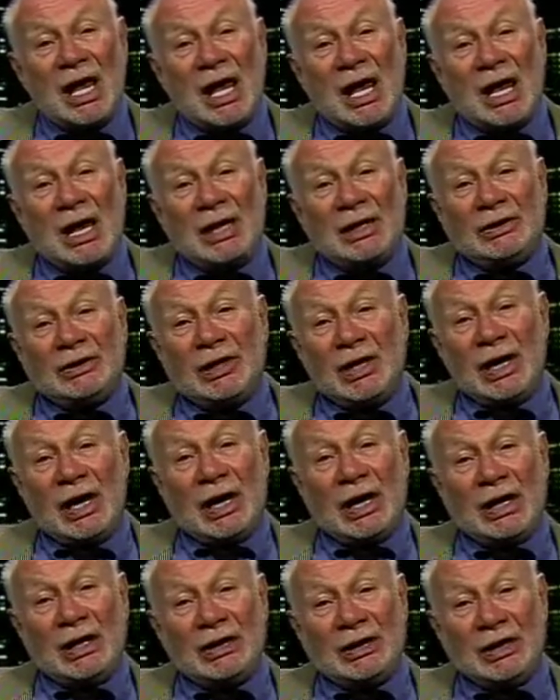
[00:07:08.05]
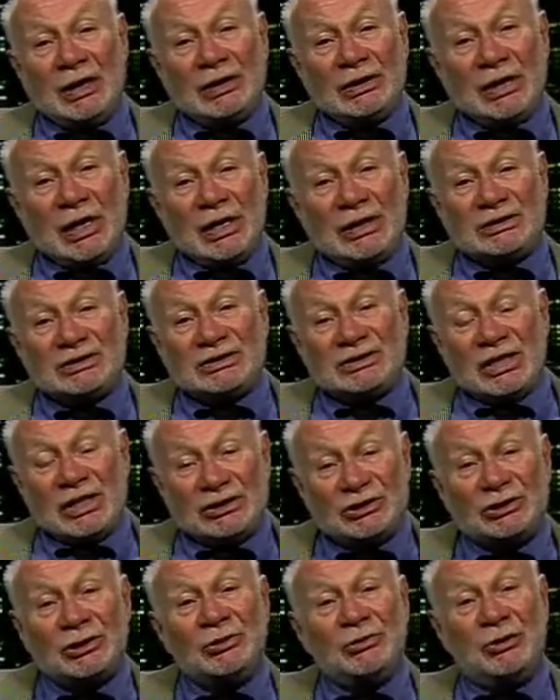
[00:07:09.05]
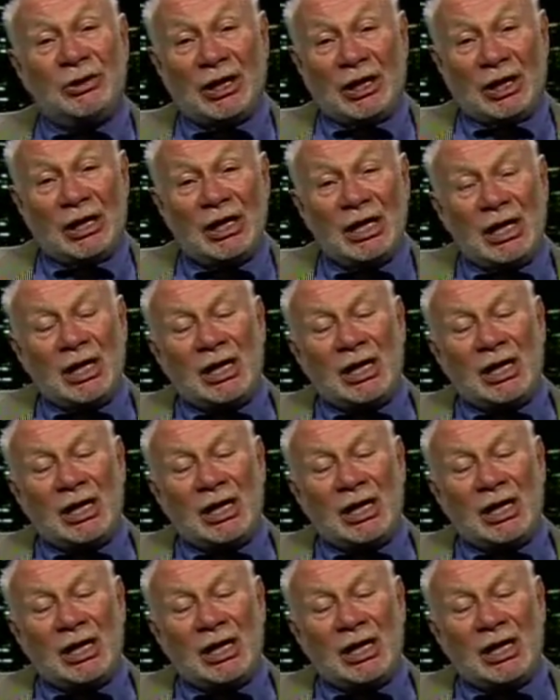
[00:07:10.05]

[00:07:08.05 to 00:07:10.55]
And uh, it's soothing.